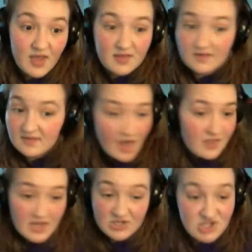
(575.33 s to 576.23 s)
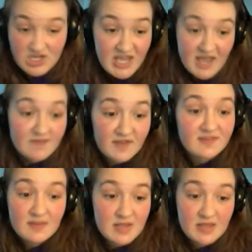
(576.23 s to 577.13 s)
And she can't
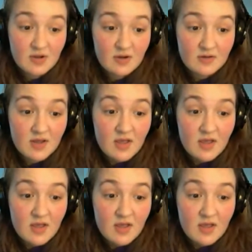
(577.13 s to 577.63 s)
fix him either.